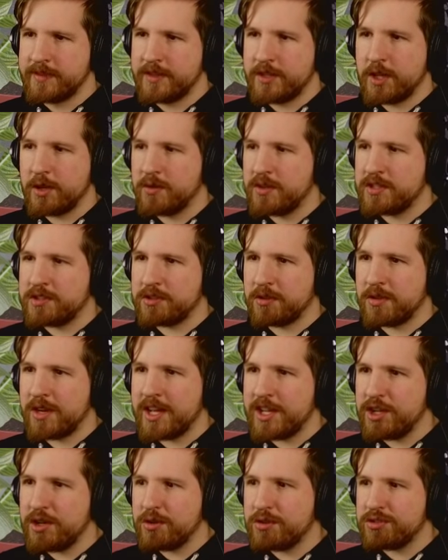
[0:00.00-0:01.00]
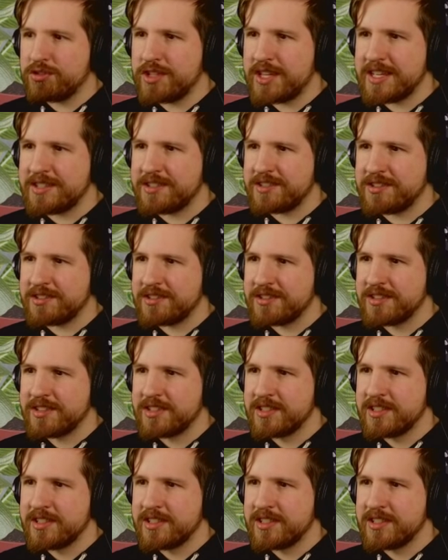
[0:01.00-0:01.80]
No, these are not useless,